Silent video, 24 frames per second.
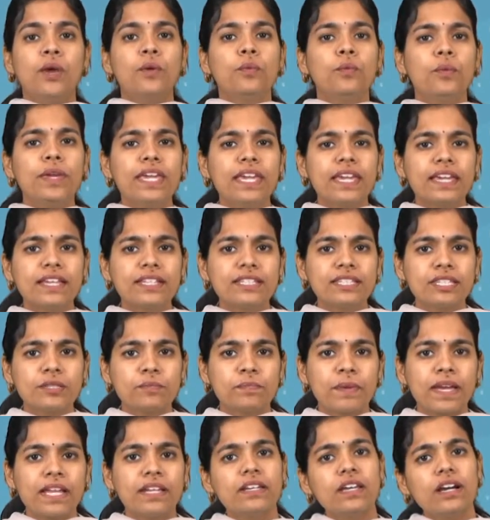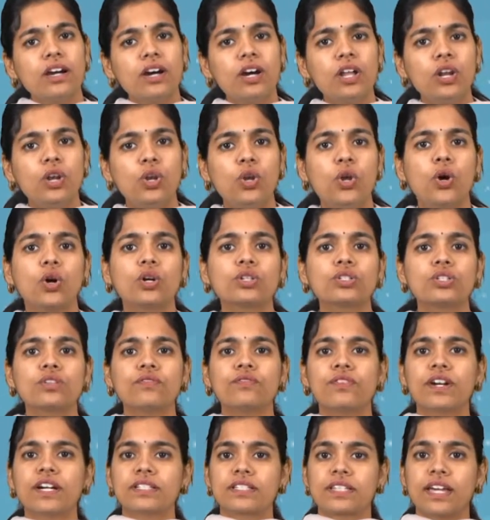We can spend a lot of
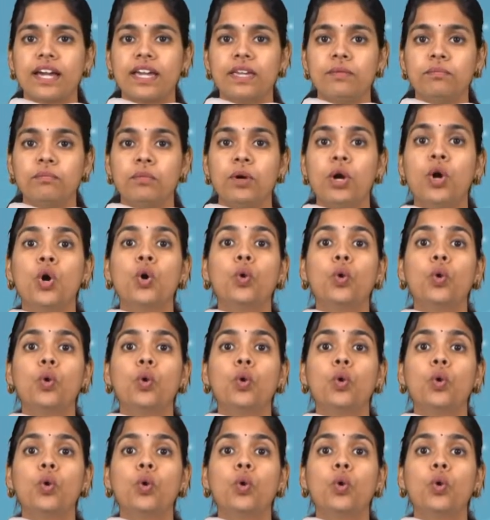our time